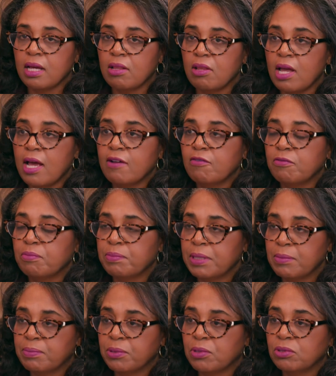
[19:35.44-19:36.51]
a lot of
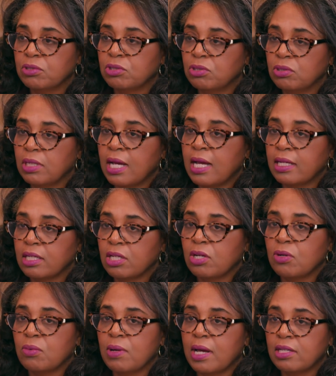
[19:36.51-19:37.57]
people do not
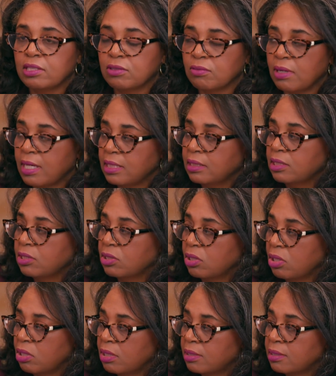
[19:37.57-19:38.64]
know how psoriasis
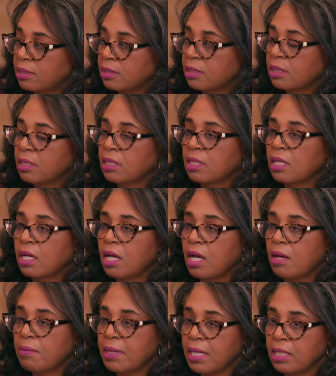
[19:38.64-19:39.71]
looks
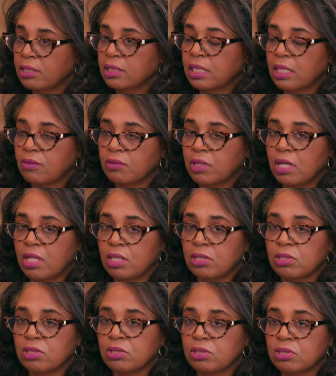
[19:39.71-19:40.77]
in skin of
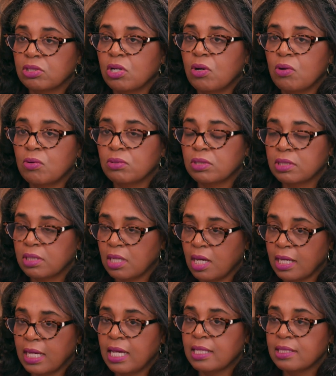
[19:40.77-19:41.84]
color. So
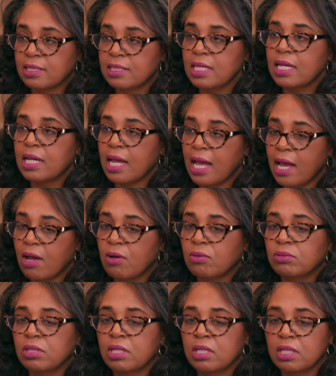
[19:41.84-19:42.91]
again, seek
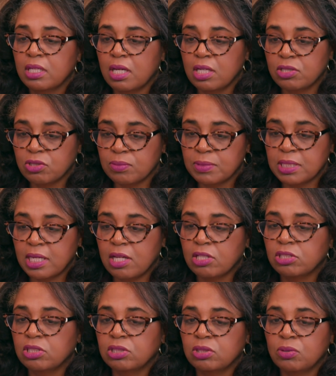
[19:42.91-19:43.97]
out a
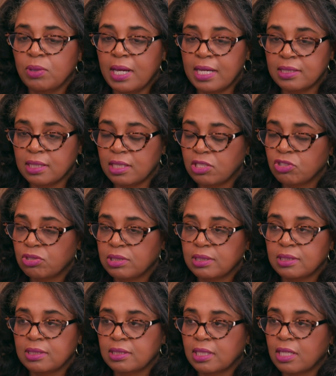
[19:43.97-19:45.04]
dermatologist who has an
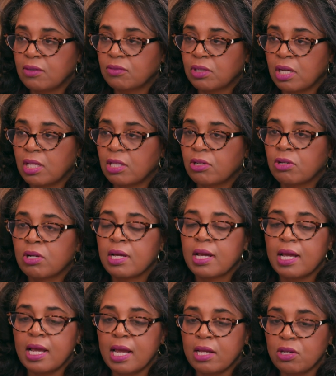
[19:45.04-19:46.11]
interest in skin of color,
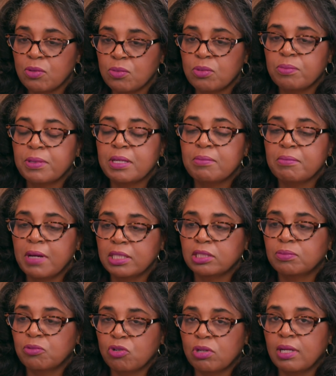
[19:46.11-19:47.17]
and you will be
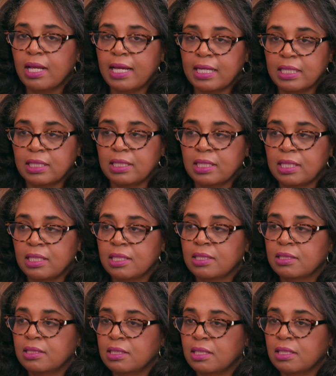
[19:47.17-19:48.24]
much more likely
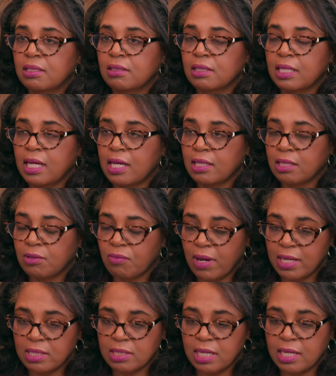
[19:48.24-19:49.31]
to get the
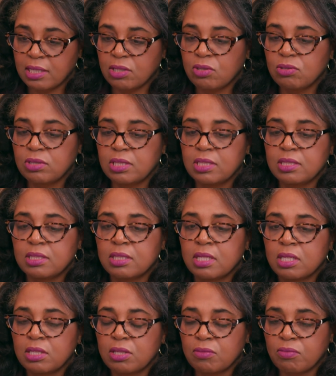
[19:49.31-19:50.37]
right diagnosis,
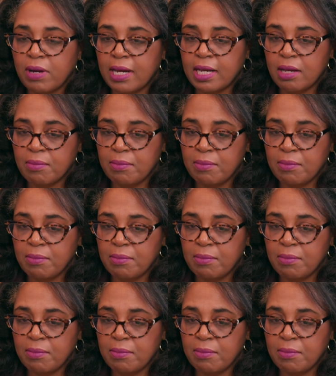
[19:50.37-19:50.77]
the right